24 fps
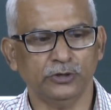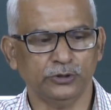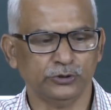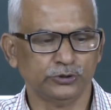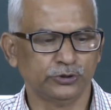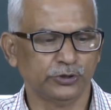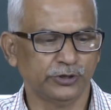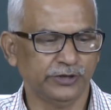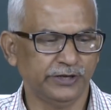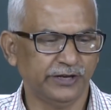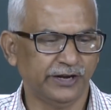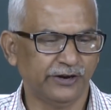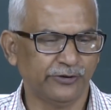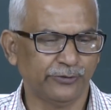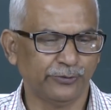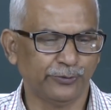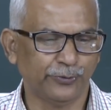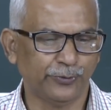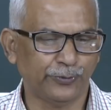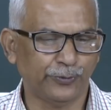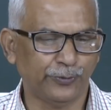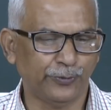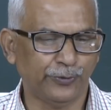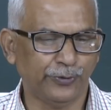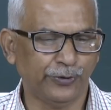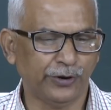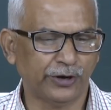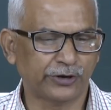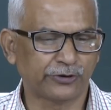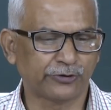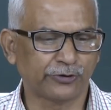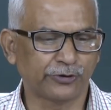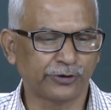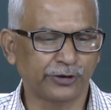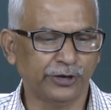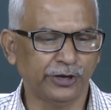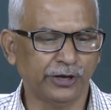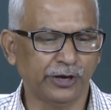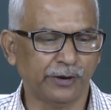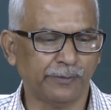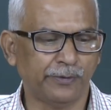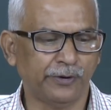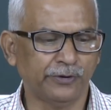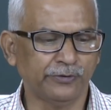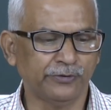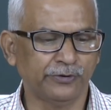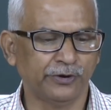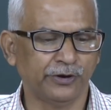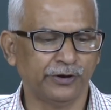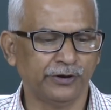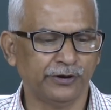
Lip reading: So, here we are talking about